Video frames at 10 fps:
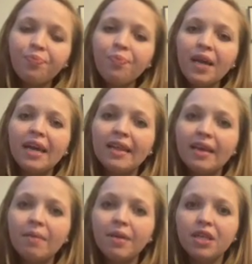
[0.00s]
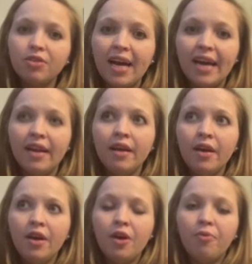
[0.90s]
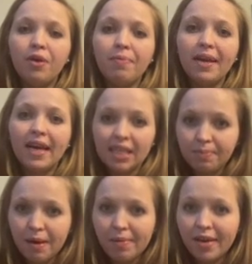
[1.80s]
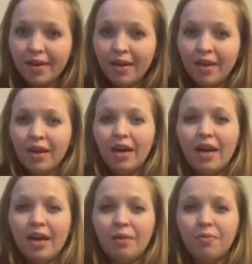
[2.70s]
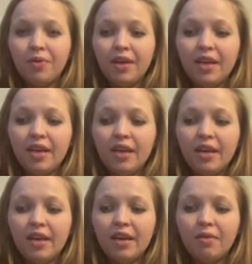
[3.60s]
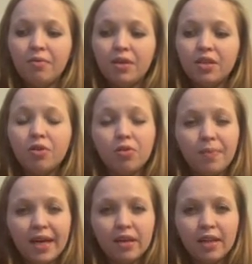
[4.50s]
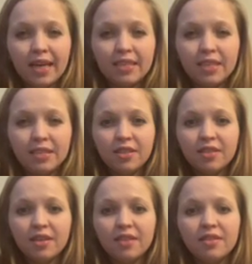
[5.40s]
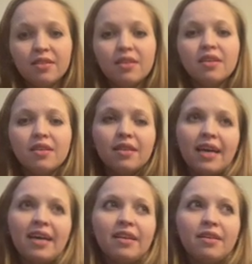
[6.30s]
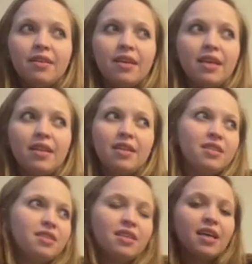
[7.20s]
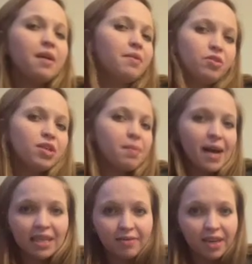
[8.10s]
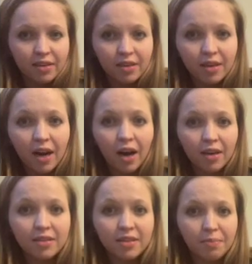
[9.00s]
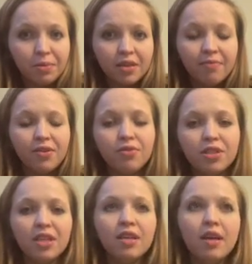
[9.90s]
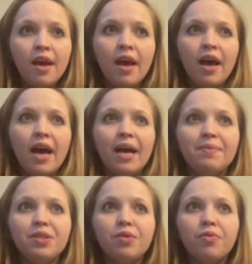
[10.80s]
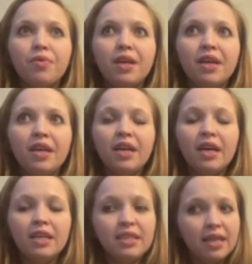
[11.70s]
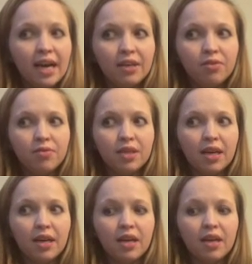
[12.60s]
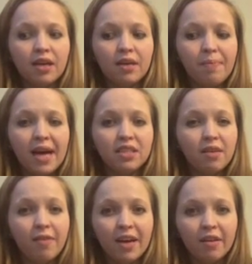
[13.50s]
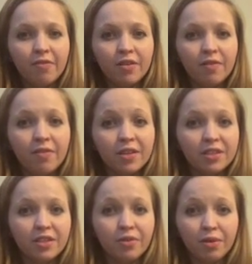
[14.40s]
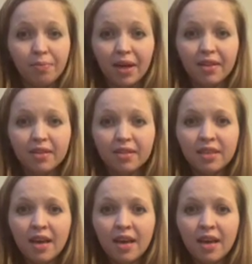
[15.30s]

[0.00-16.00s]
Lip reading: and I think I'm going to try it with my next baby. We were told by our lactation consultant that this, using a pacifier could cause nipple confusion. So we did not use a pacifier for the first 3 months.